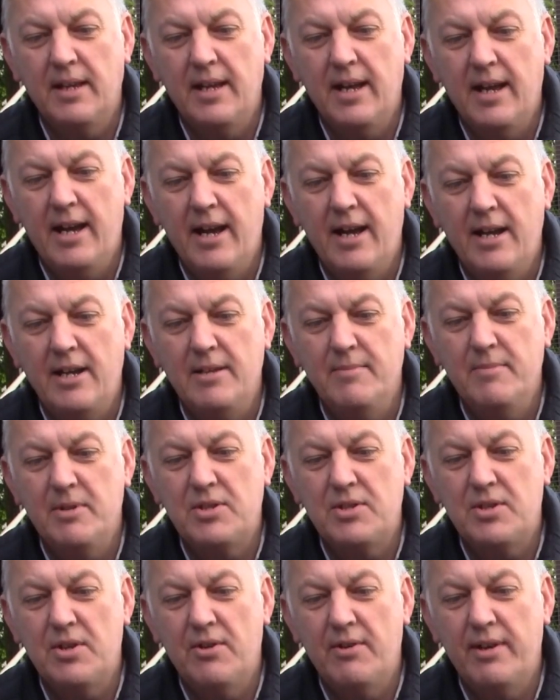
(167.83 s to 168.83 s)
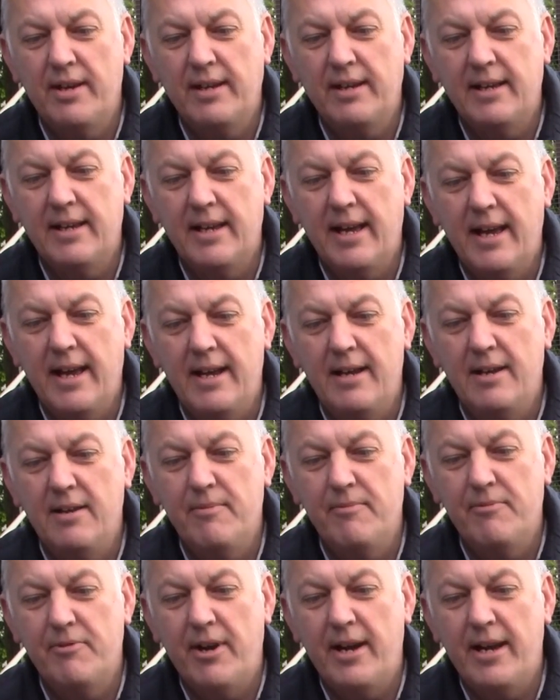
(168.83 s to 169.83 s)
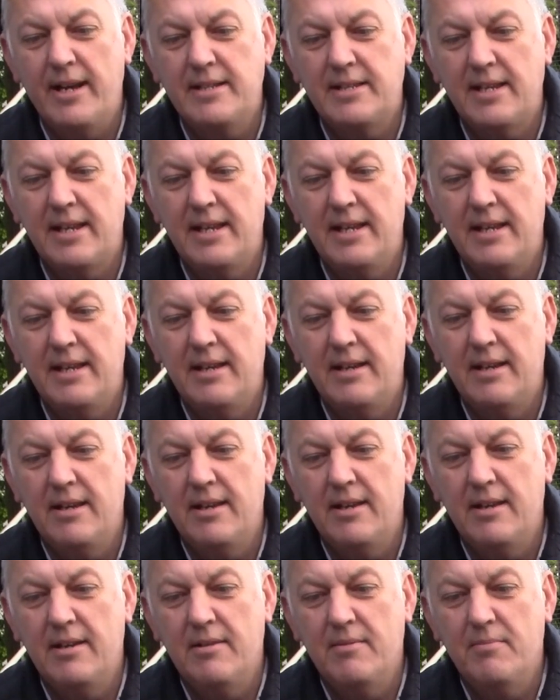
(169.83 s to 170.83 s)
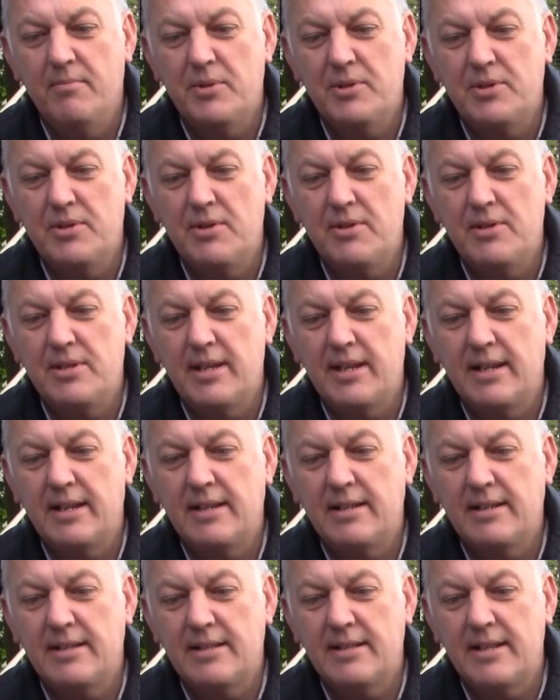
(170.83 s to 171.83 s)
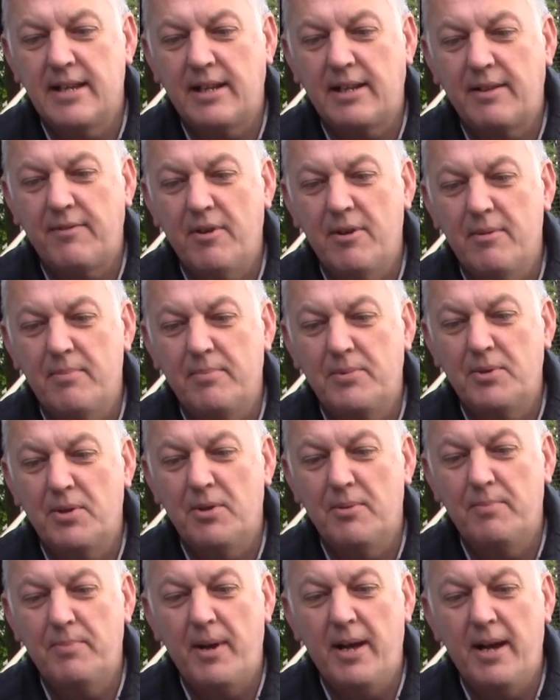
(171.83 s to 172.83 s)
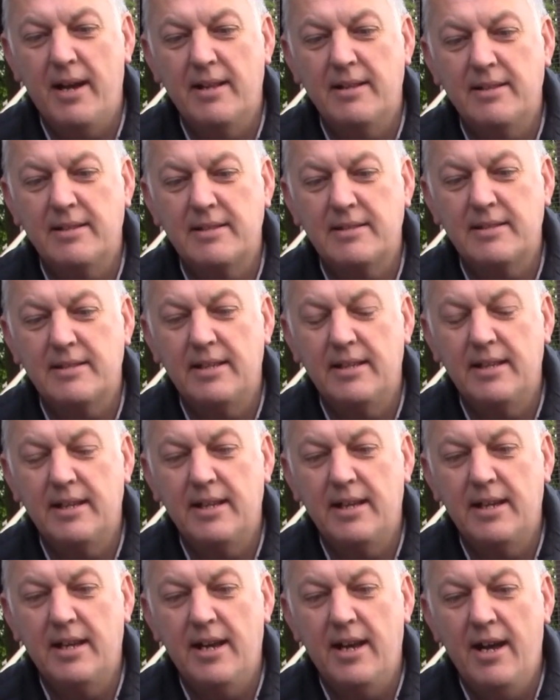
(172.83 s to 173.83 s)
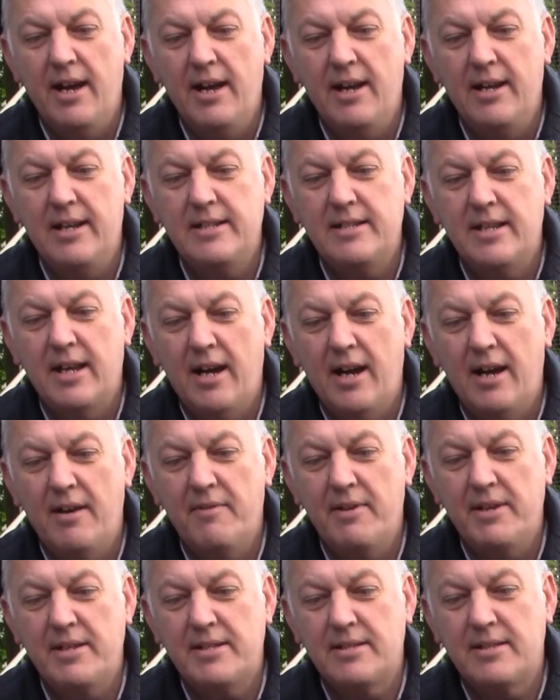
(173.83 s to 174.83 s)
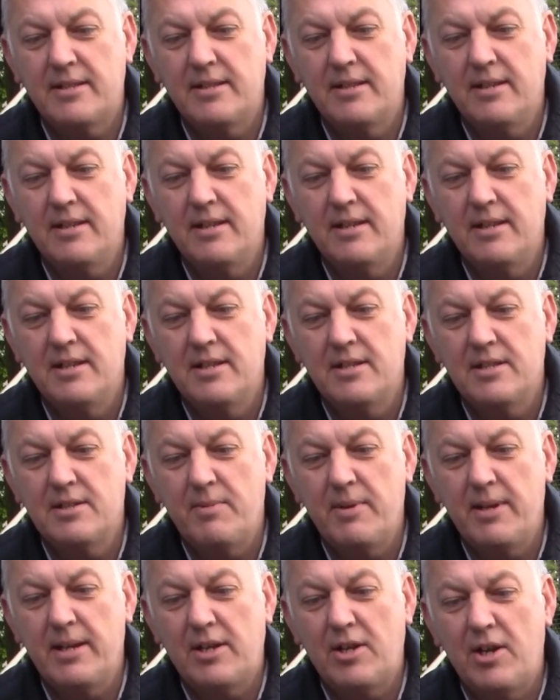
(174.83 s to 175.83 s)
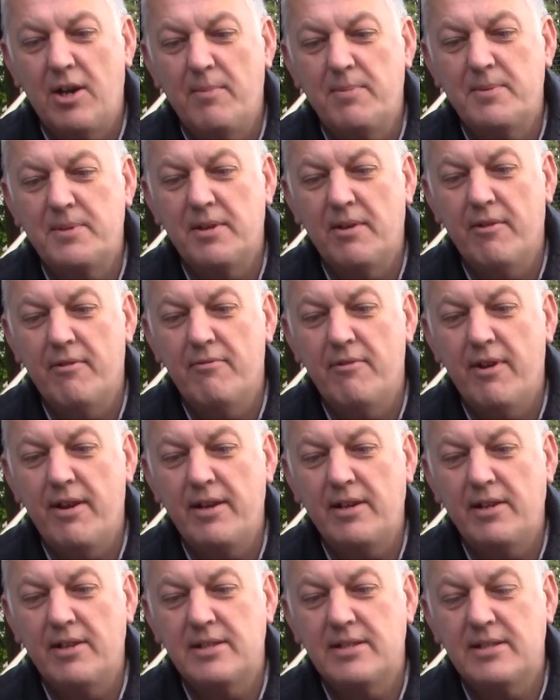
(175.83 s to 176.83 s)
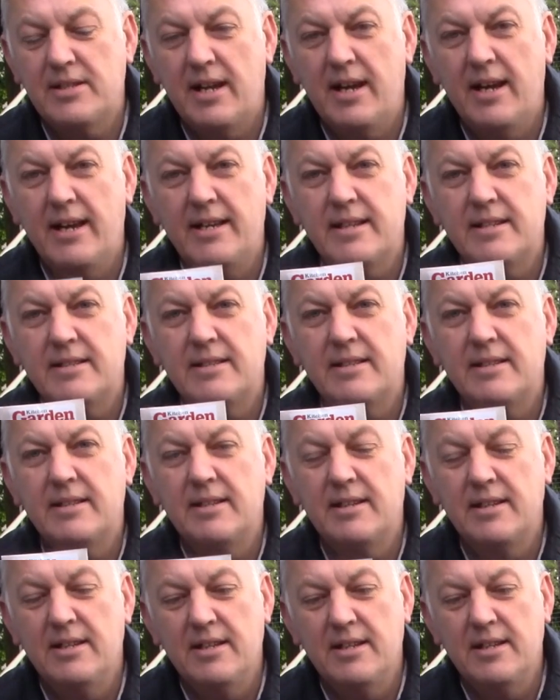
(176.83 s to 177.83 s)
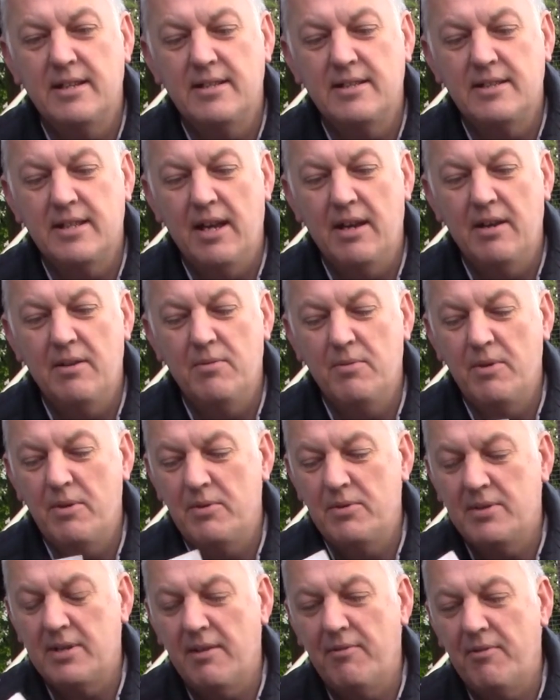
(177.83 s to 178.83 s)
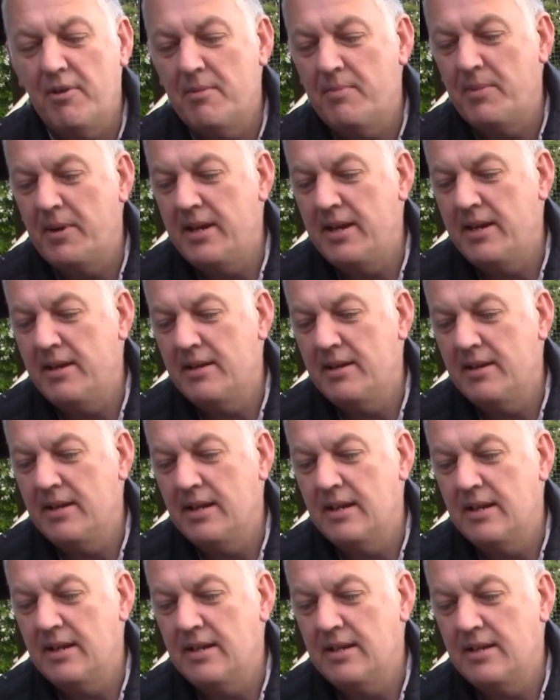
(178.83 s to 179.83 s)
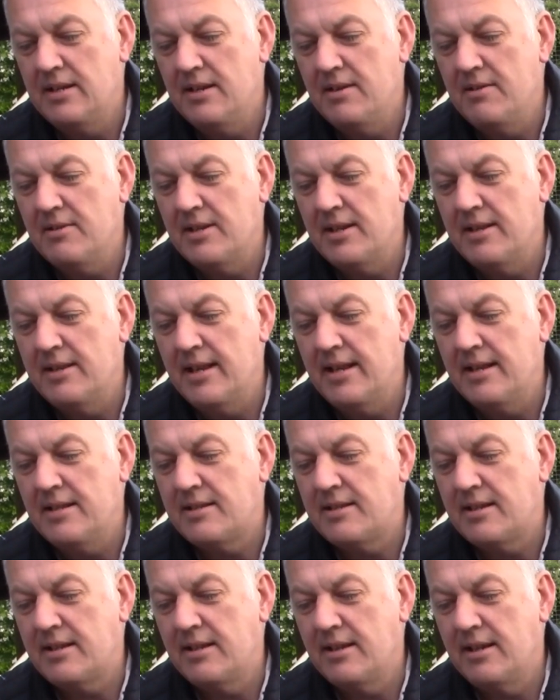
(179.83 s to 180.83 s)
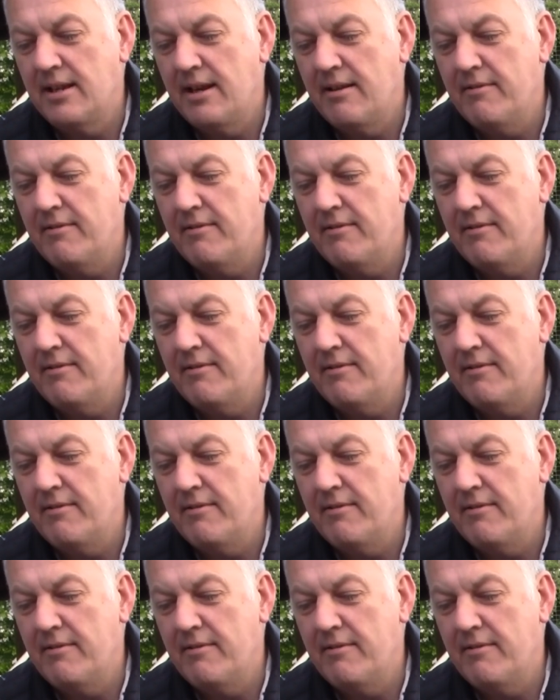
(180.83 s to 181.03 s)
early maturing heirloom variety, producing 6-foot-tall plants. Early to harvest, sweet cobs are a very good size. So we will definitely be using this, a